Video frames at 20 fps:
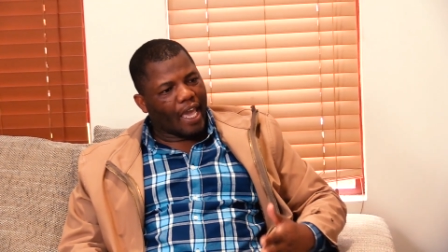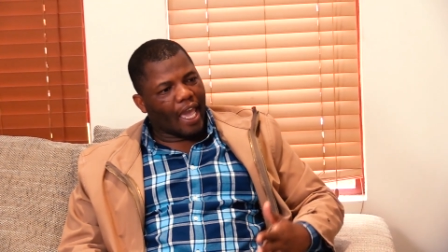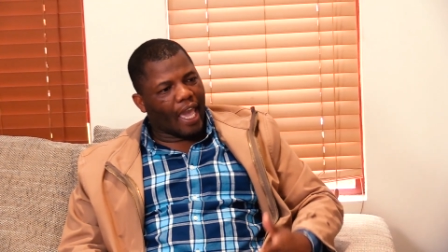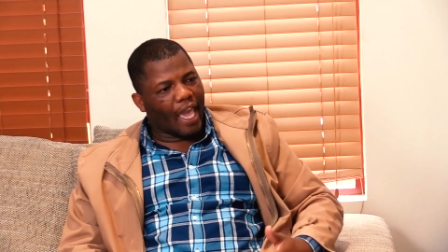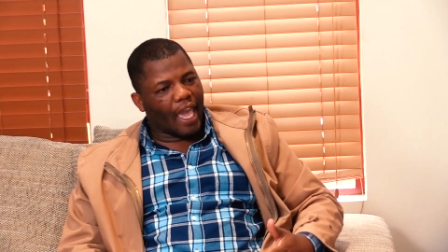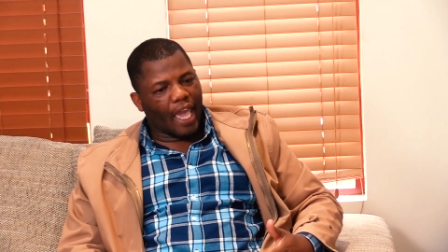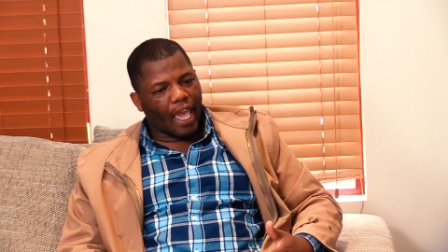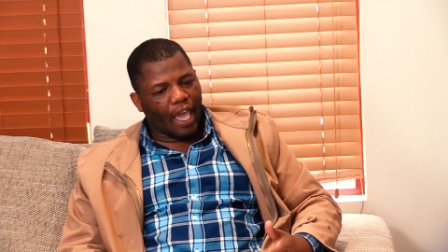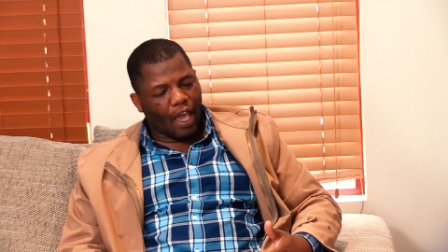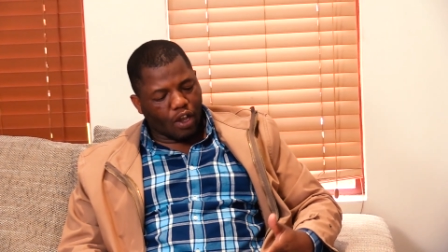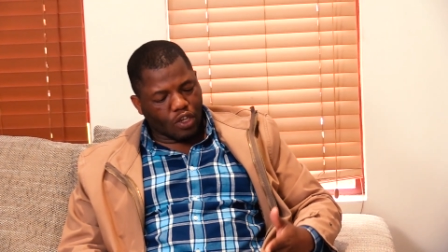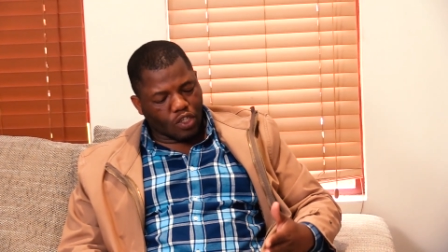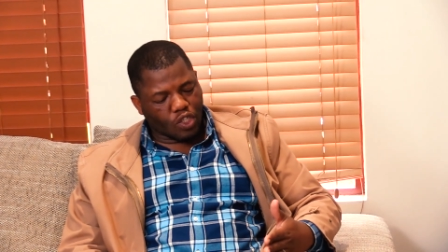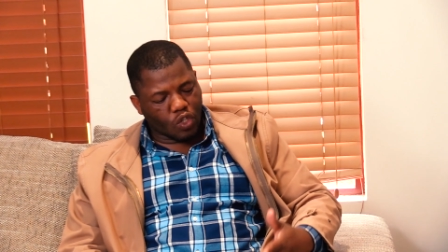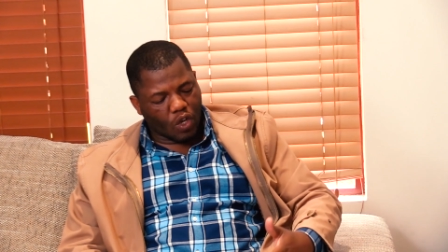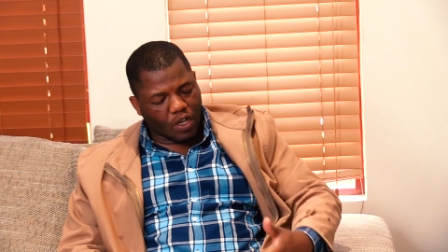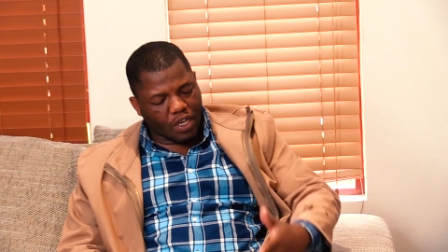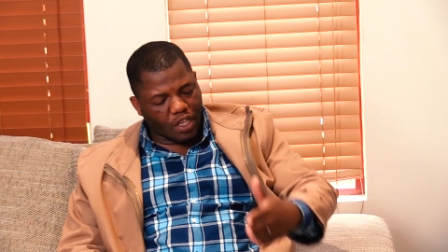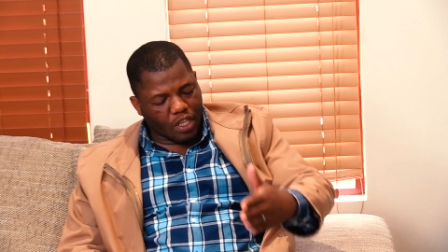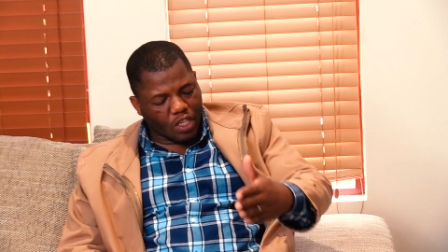and uh,
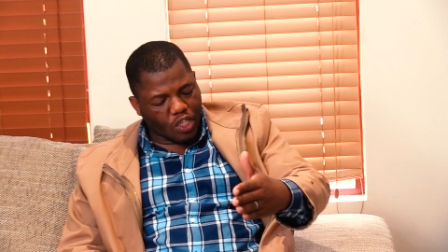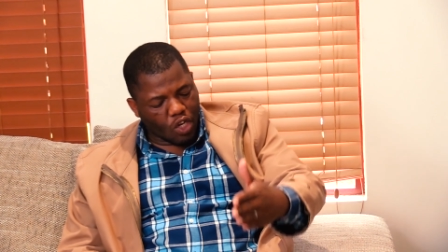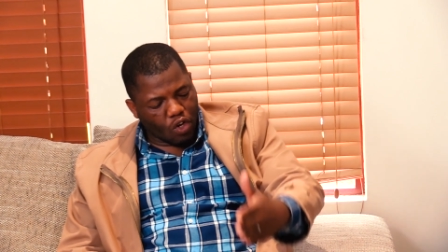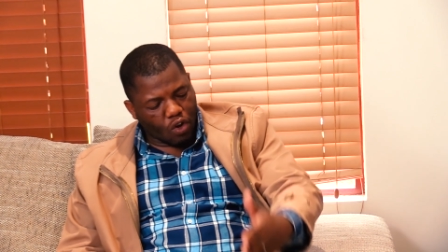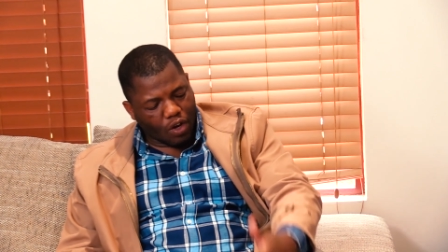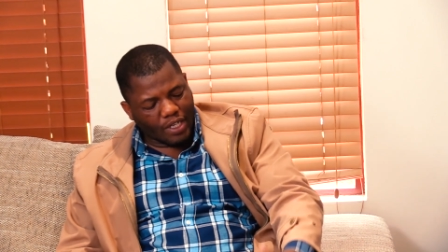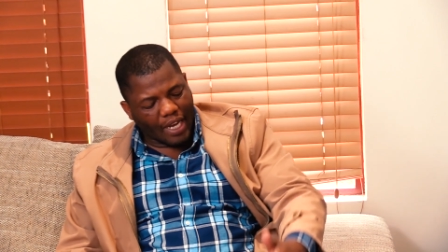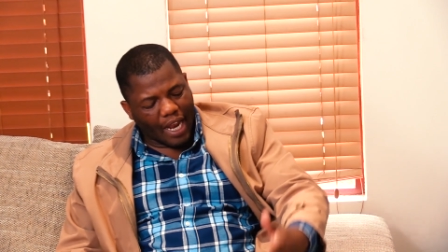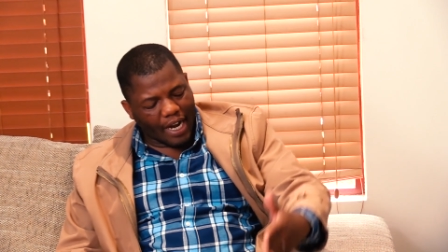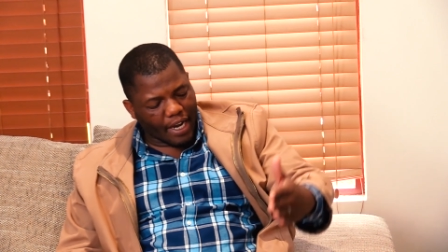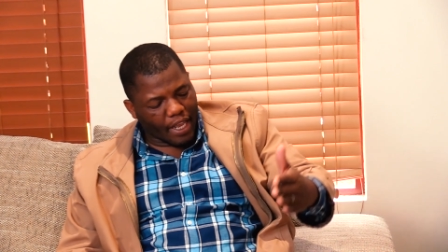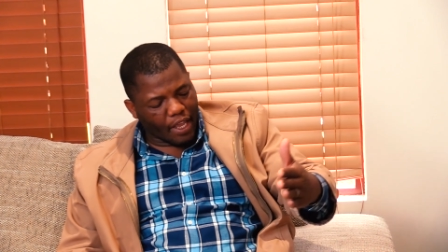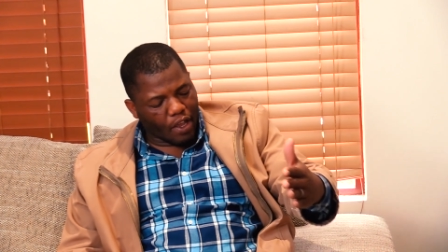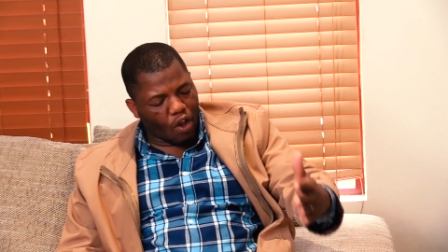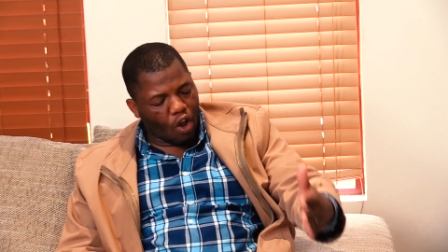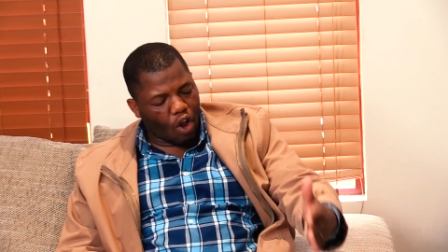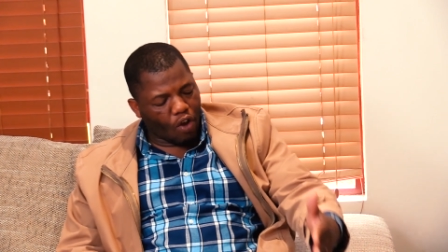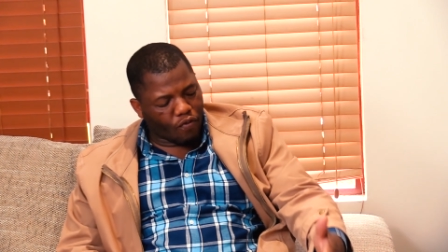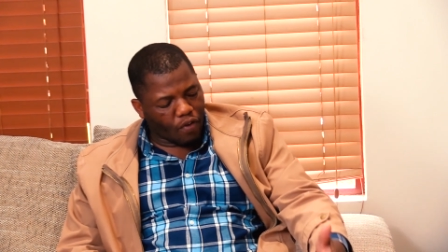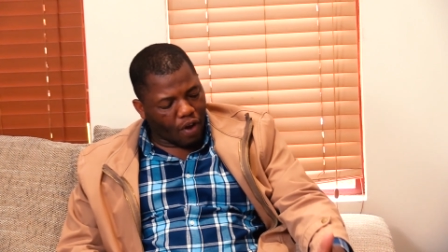sorry slaughtering
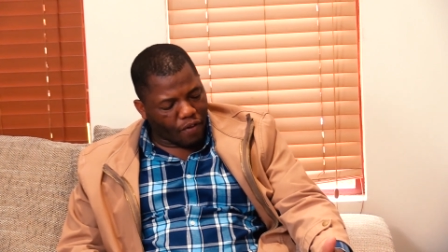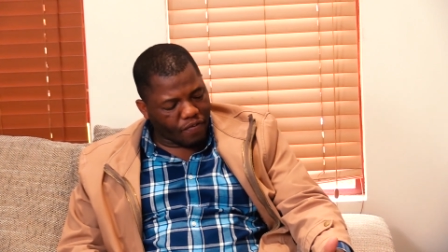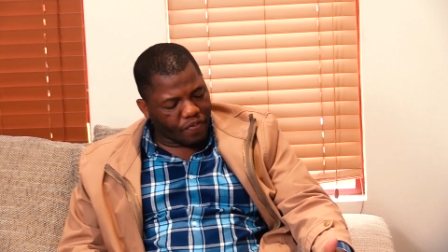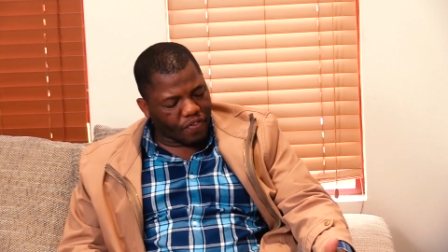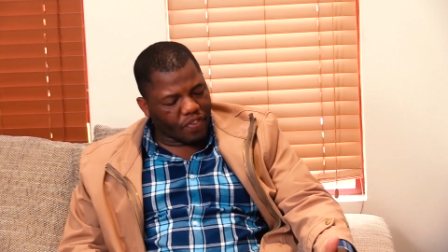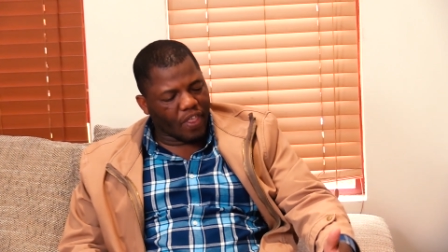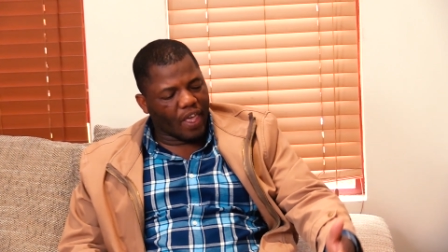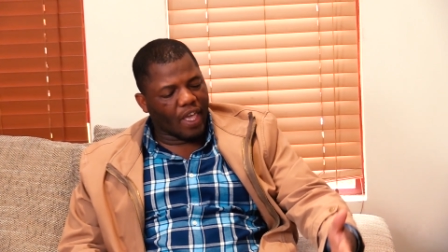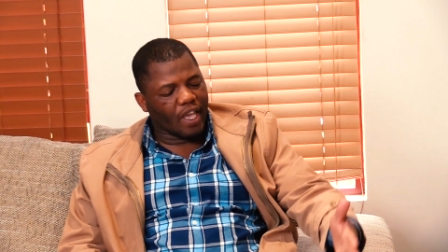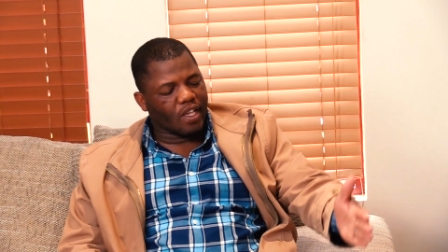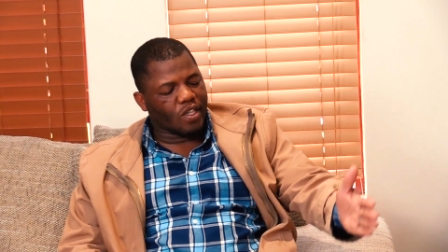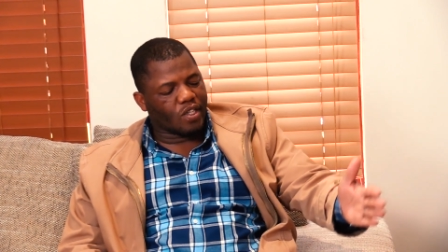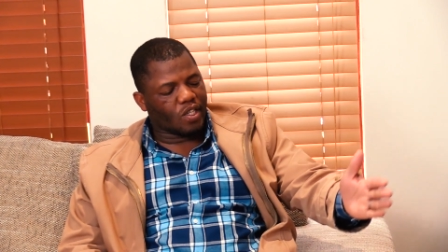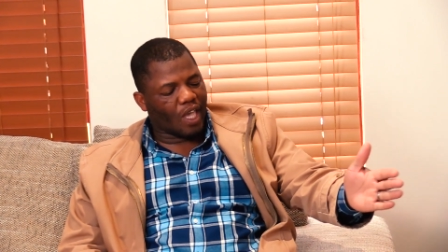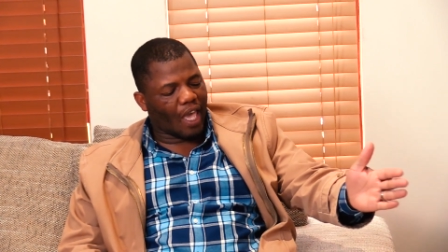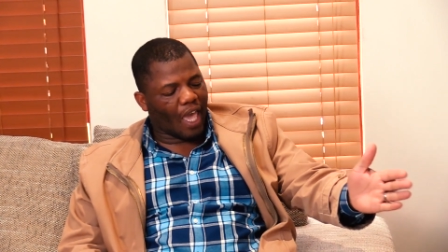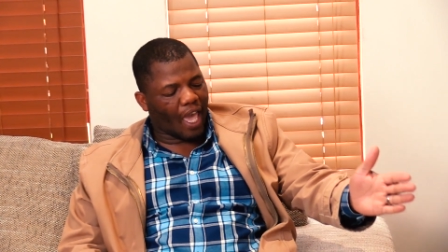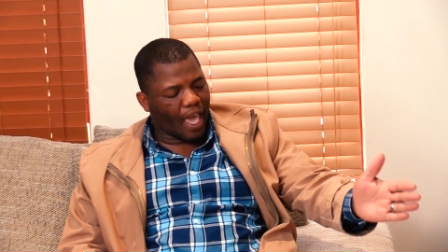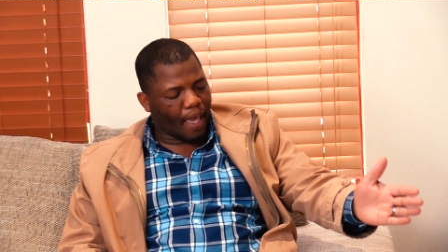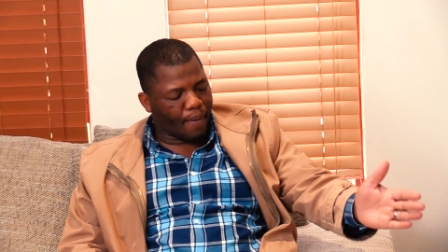of, of things
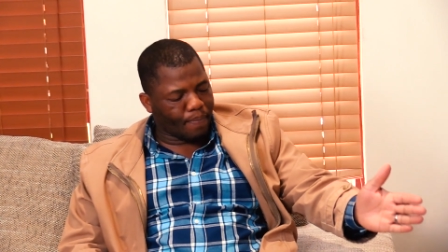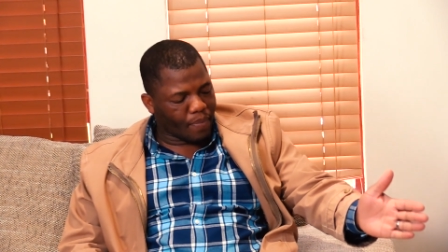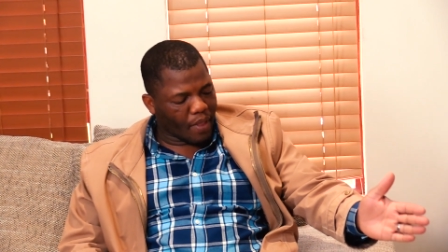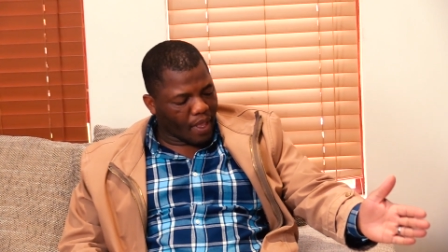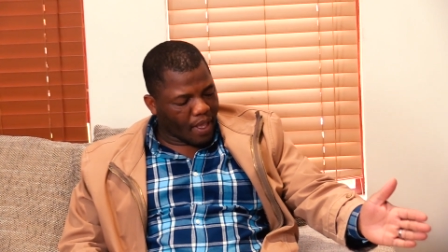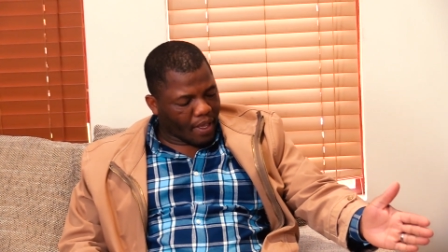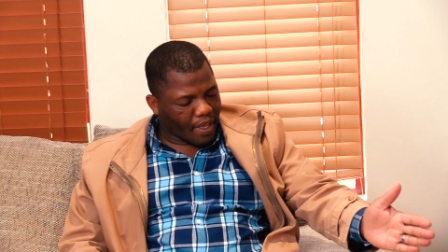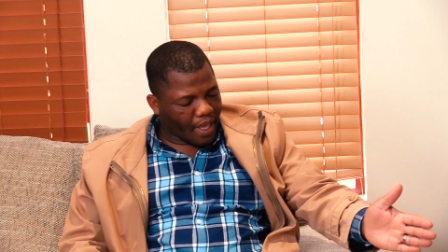um,